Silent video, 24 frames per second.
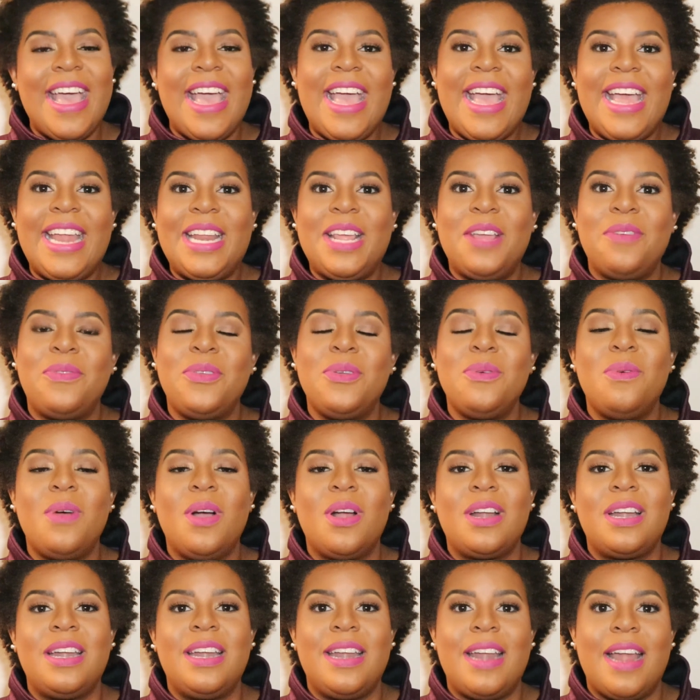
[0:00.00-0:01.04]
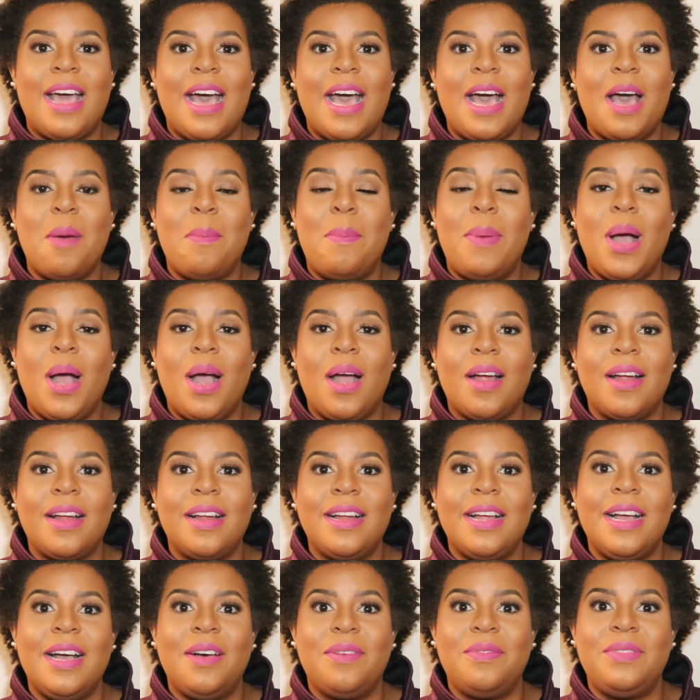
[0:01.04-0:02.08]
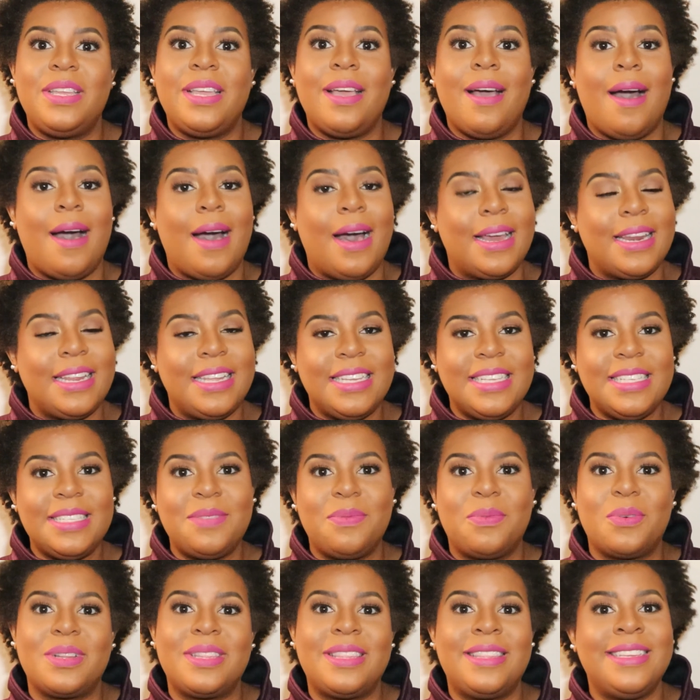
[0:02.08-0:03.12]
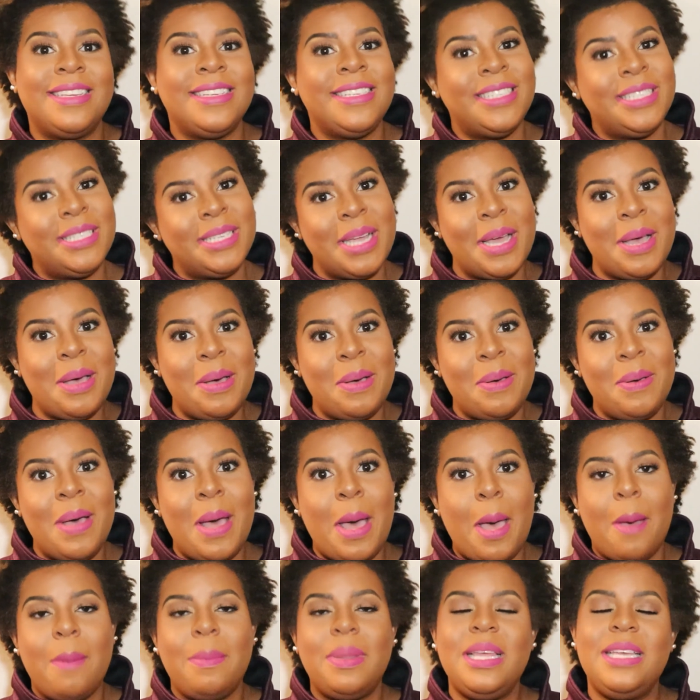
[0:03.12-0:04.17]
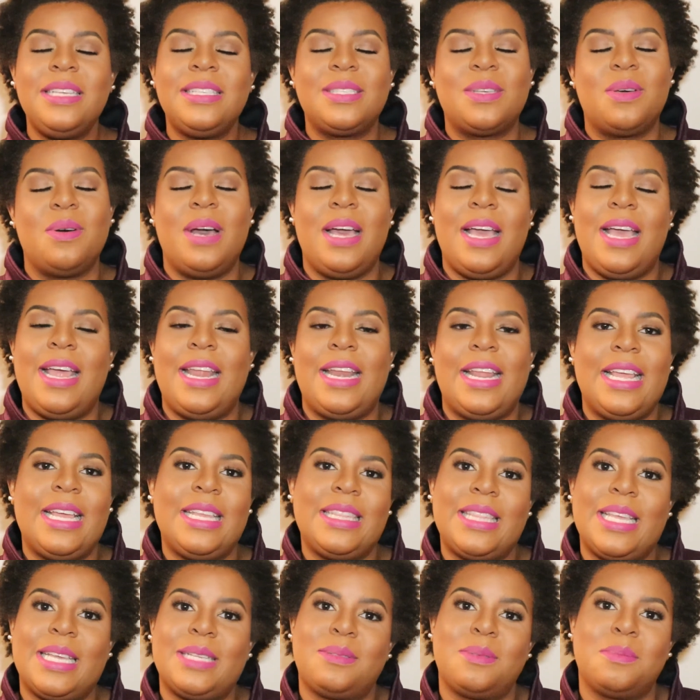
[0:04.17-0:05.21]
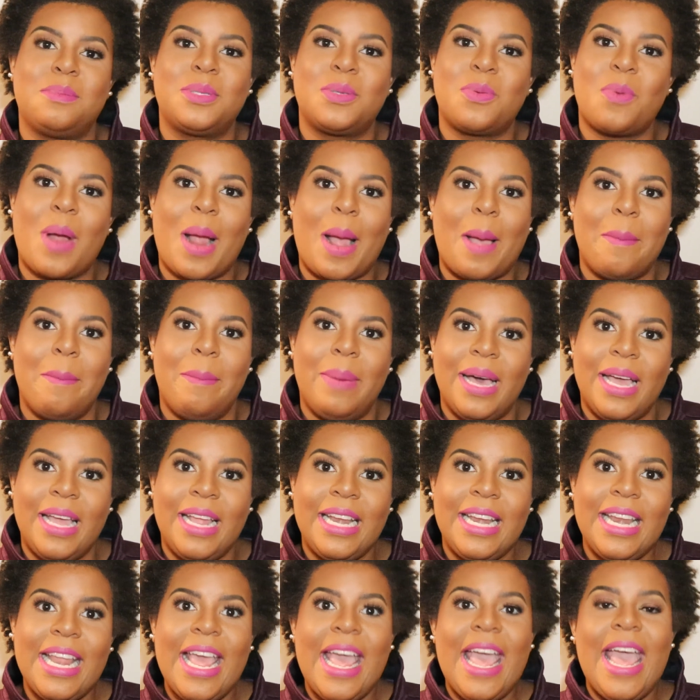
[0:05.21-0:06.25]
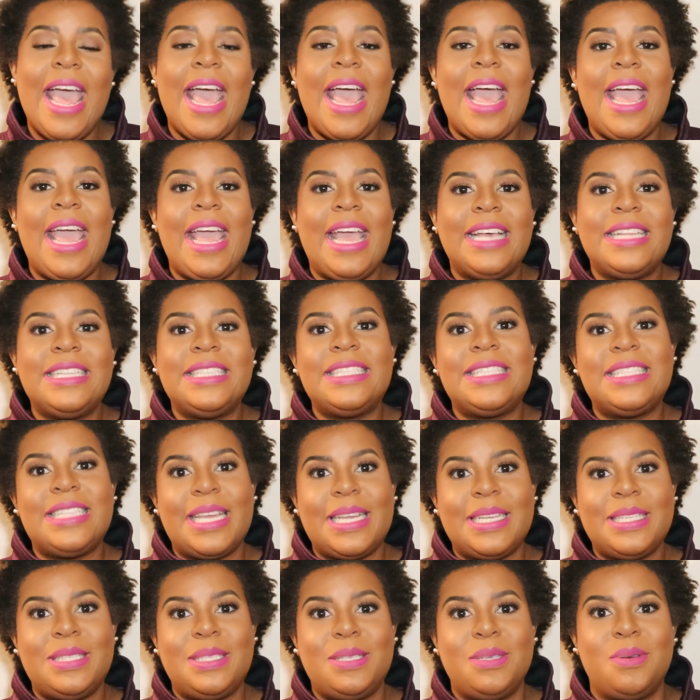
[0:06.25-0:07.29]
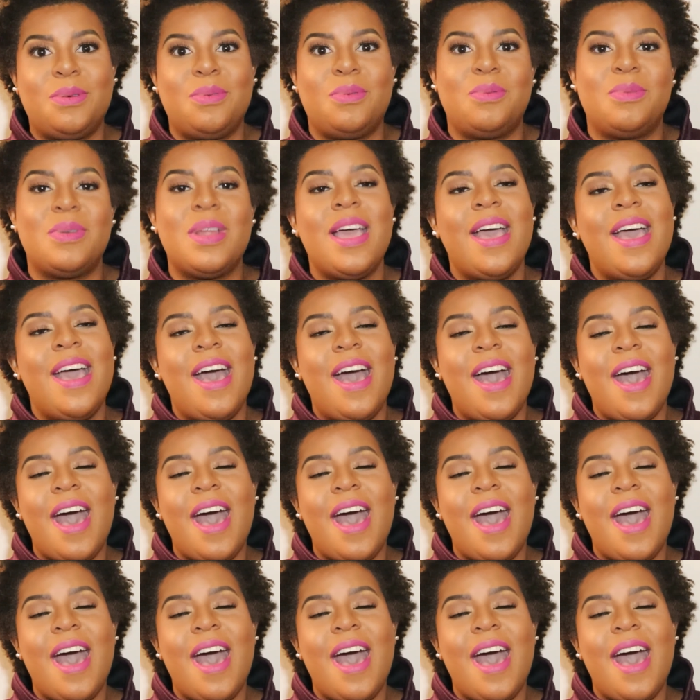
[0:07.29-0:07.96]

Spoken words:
And if you are not a part of the audience for this show, please go ahead and hit that subscribe button and stay tuned.